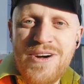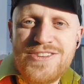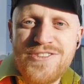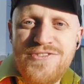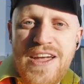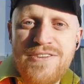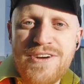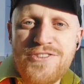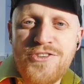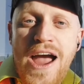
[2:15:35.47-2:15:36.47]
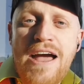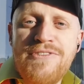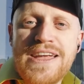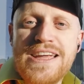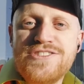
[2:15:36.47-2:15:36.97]
what's your favorite
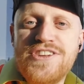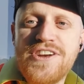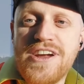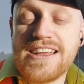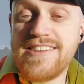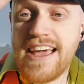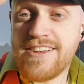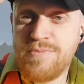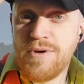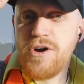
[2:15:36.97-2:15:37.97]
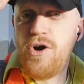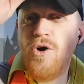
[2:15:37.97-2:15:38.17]
traffic engineering textbook?